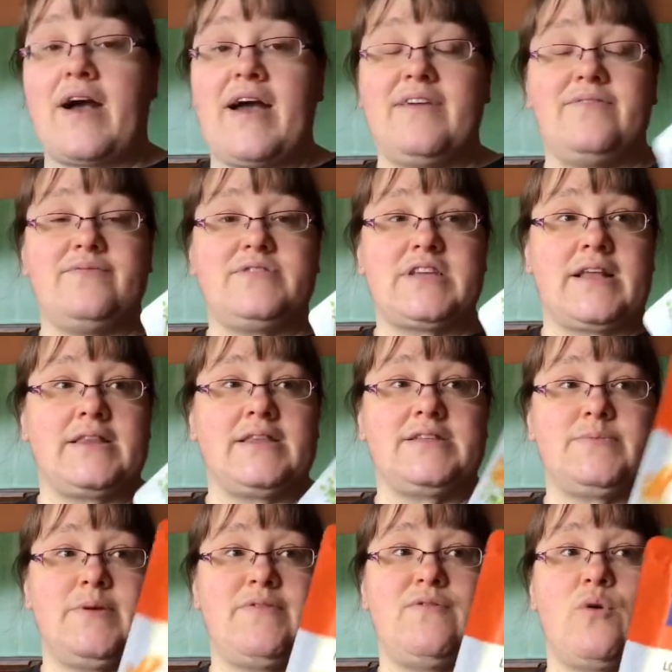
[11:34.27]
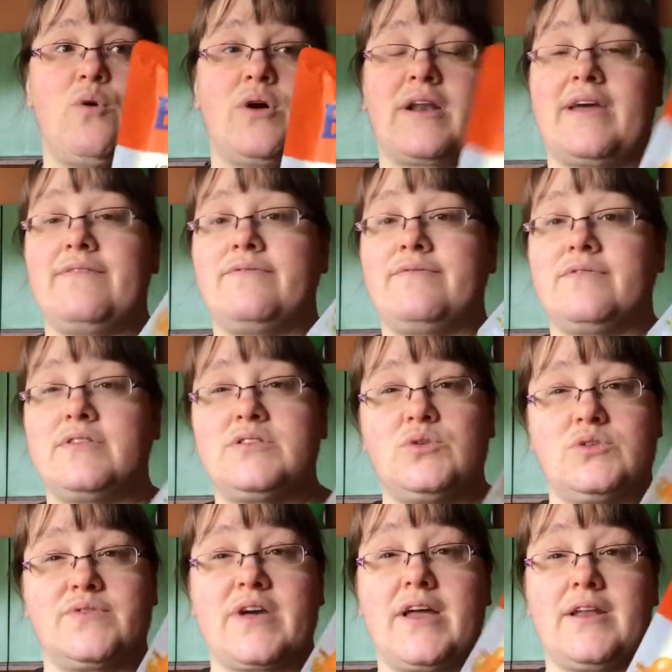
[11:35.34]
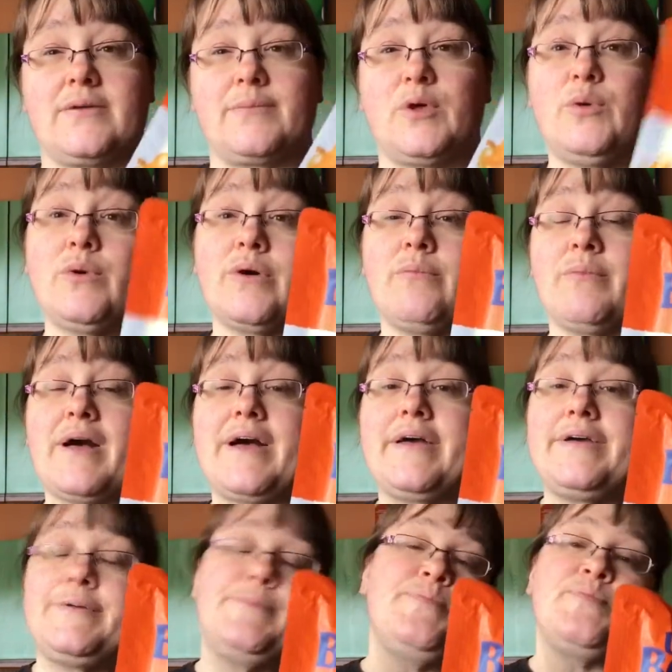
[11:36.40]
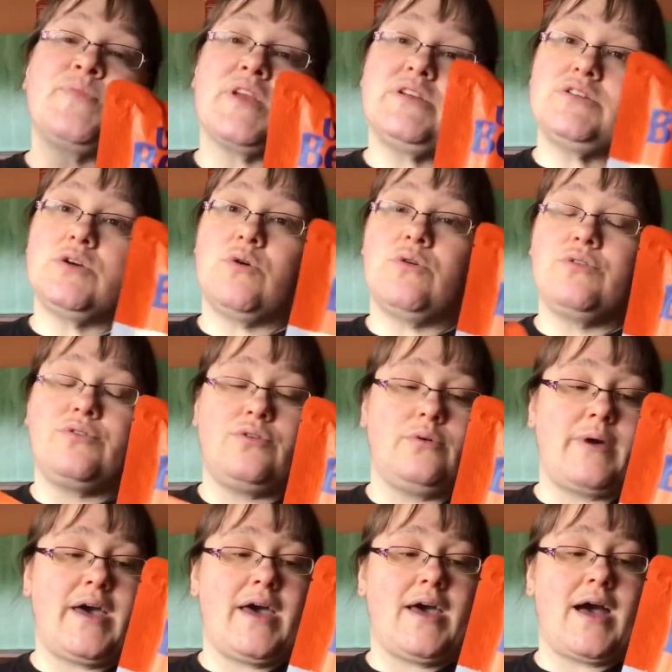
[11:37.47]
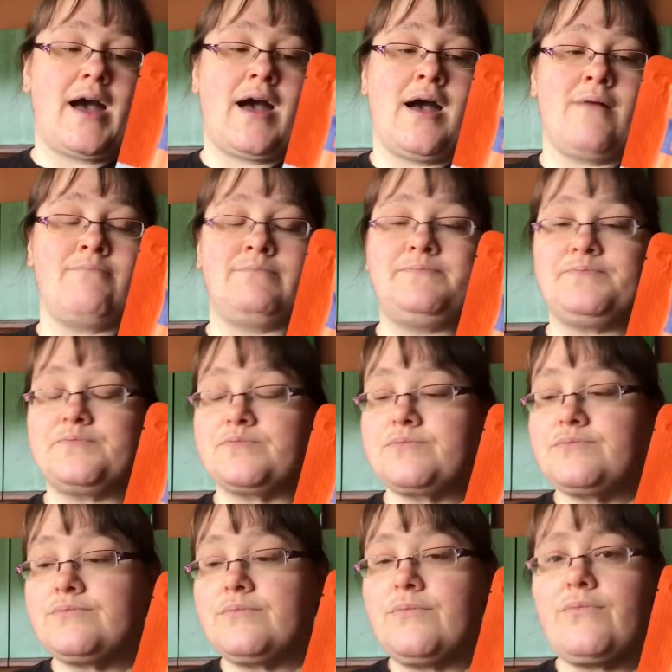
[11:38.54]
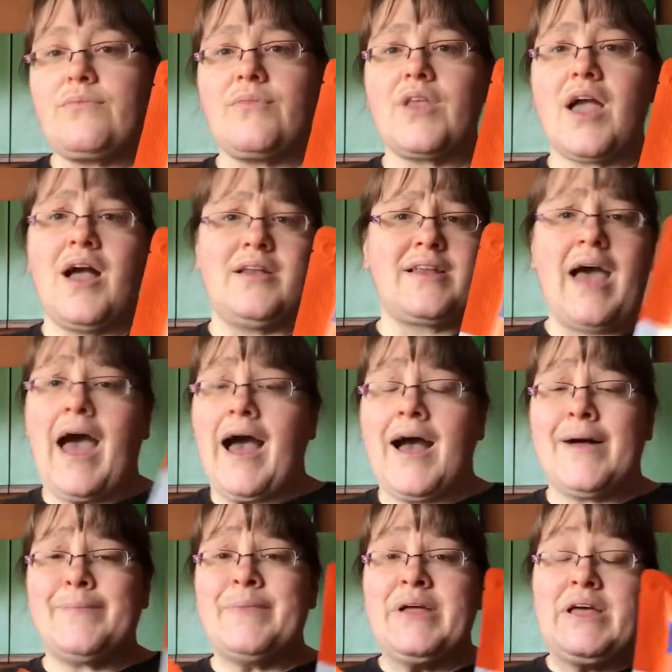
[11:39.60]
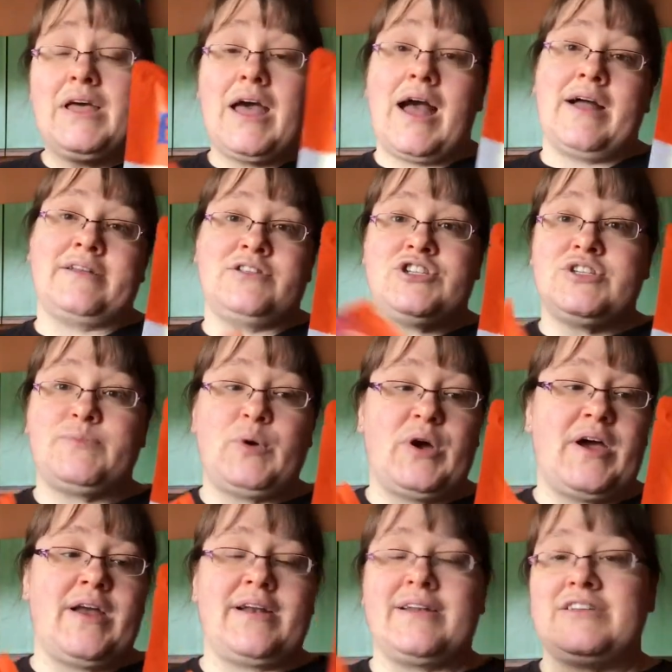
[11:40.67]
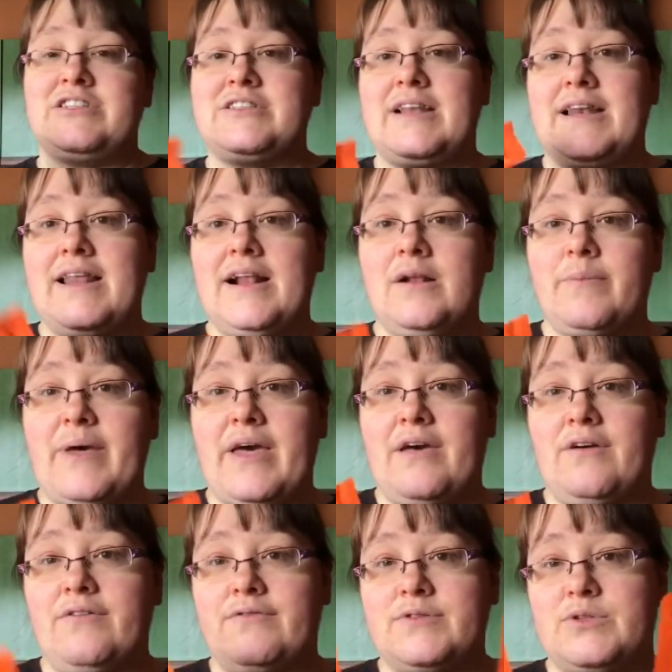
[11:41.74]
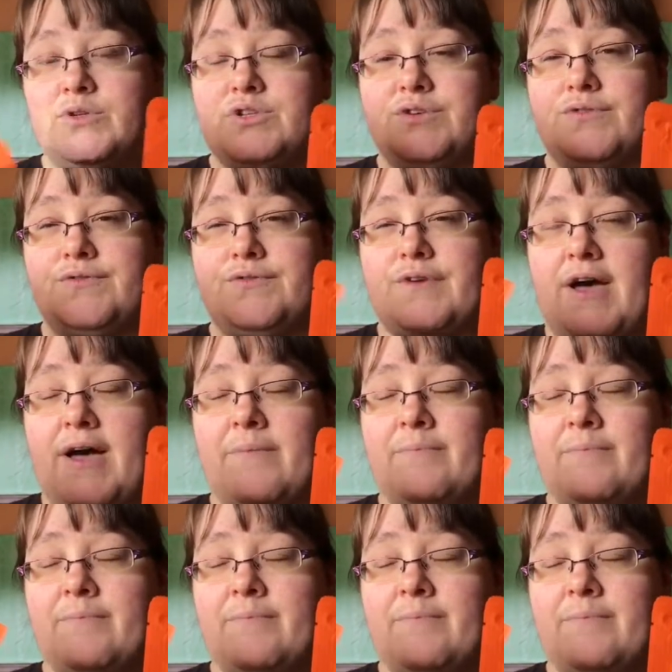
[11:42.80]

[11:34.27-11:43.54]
I've done this before, and I've sort of cut up cucumber to go through it, and ham, and just put in just a little bit of sort of